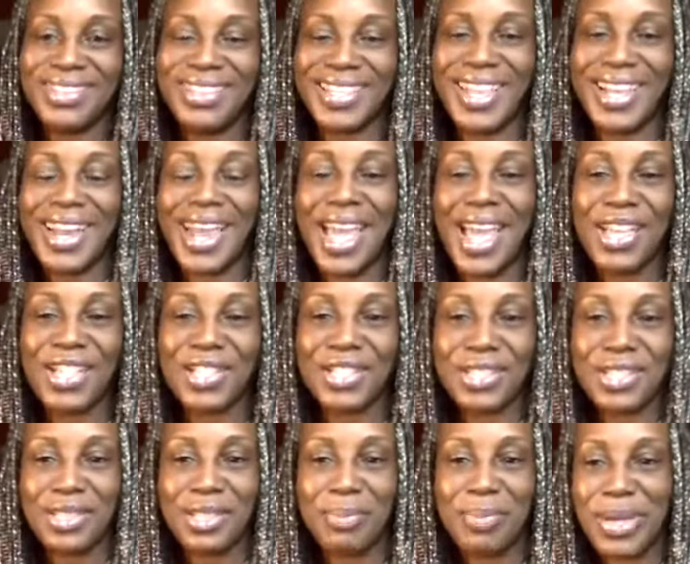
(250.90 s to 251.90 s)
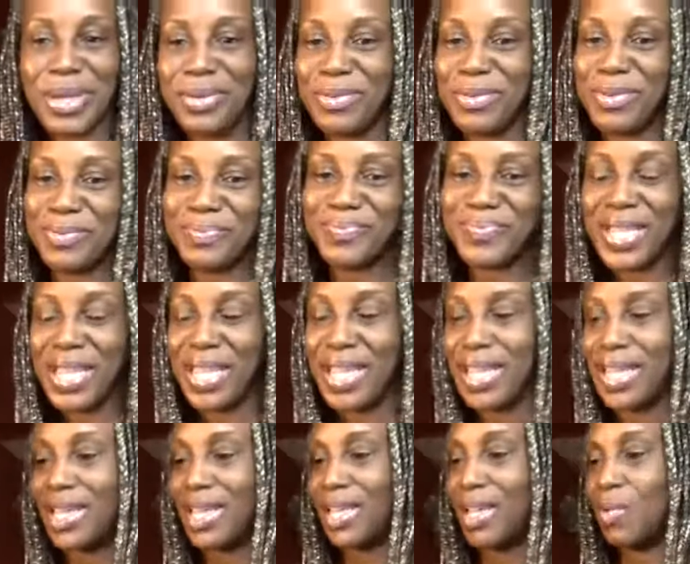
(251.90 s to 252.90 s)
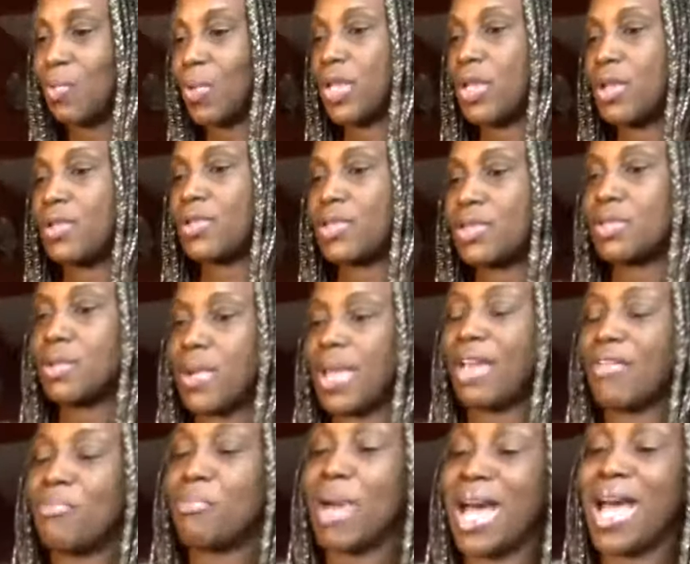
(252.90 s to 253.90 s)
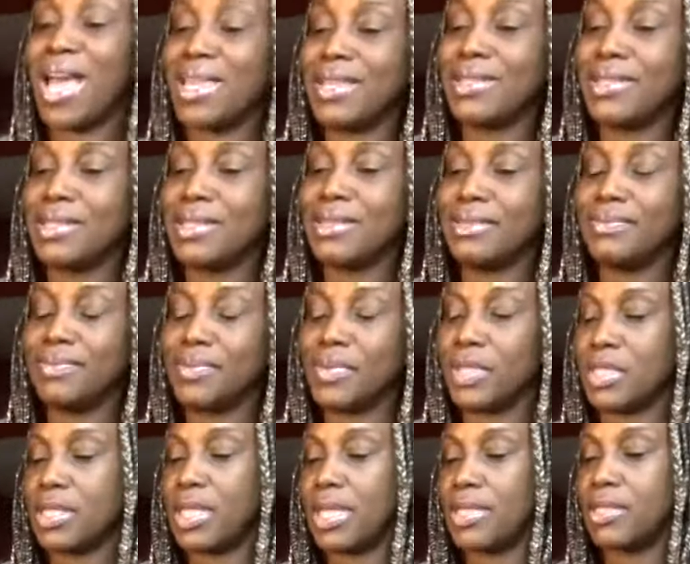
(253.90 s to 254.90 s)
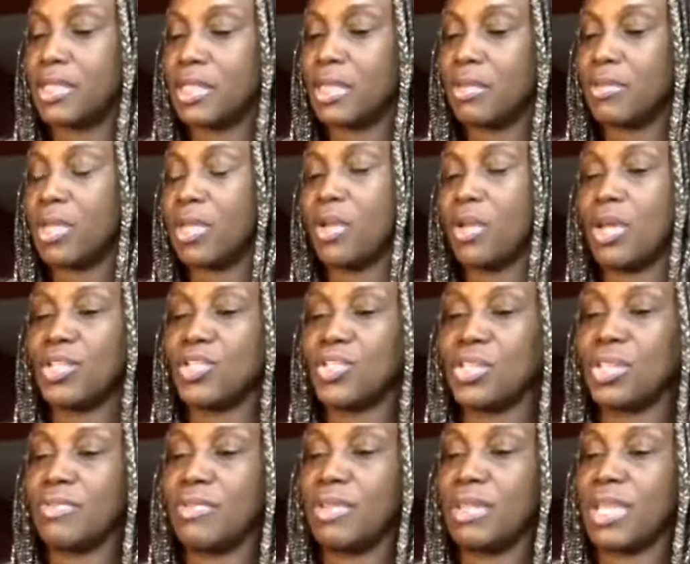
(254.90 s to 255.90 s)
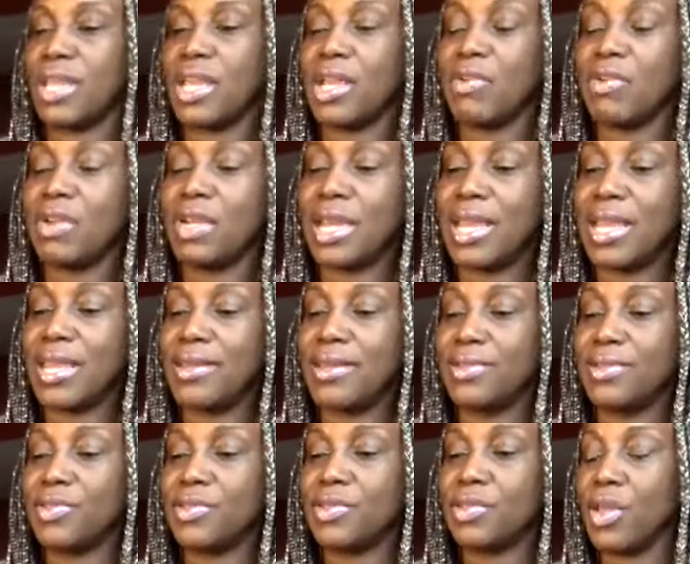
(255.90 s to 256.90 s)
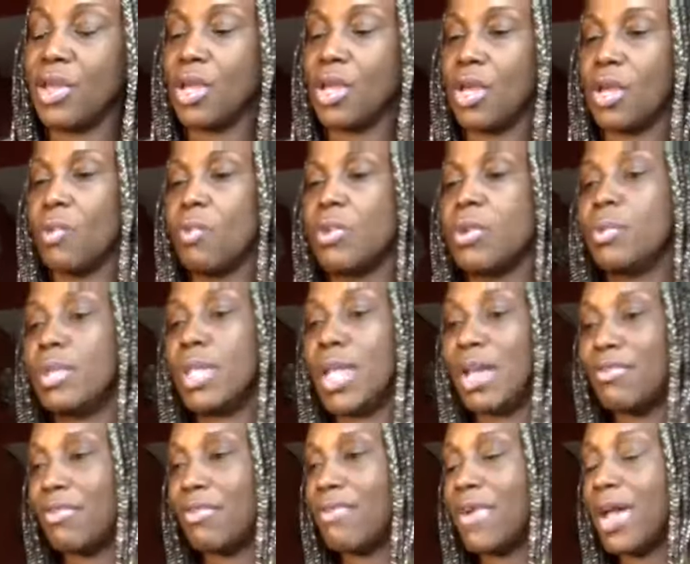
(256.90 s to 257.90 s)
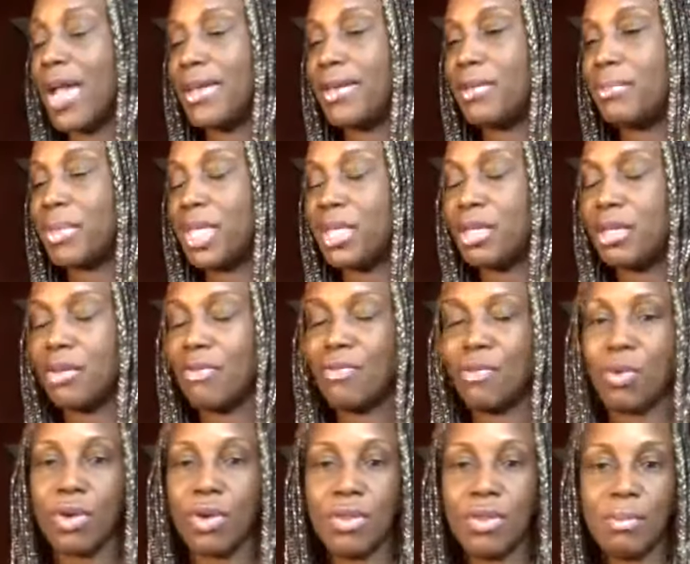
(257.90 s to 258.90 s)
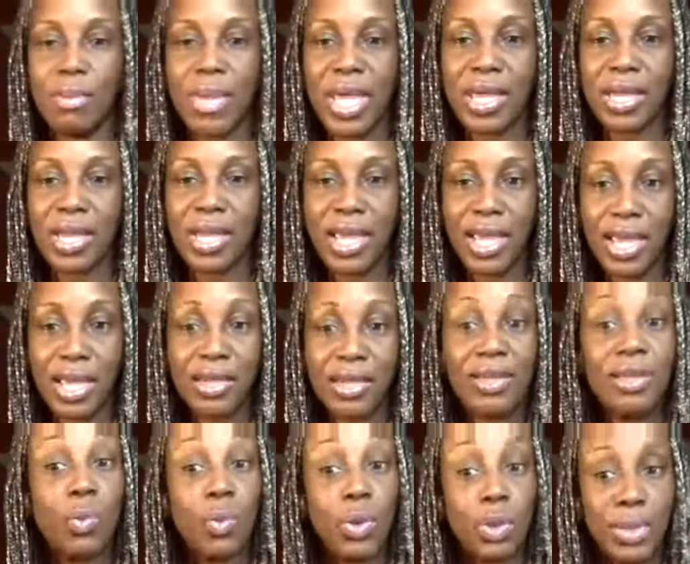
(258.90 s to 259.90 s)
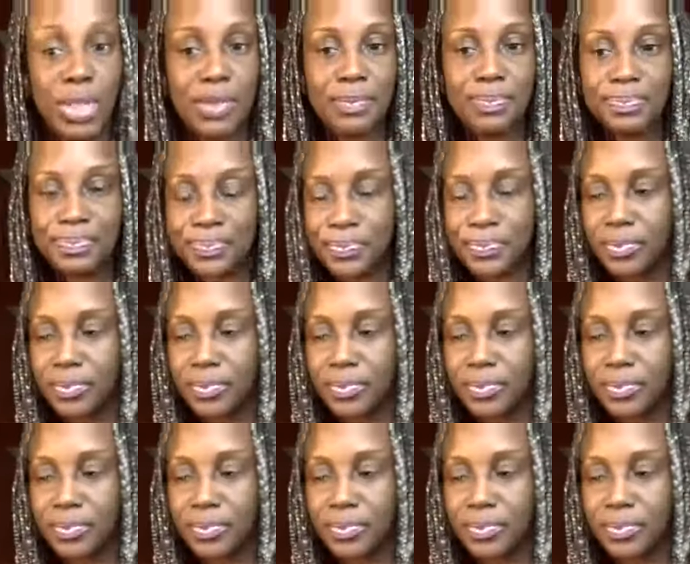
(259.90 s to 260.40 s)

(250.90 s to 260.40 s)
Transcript: that action in the bedroom. We also have biotin that's going to be launching for the hair and nails. We will have a vitamin for the men and the women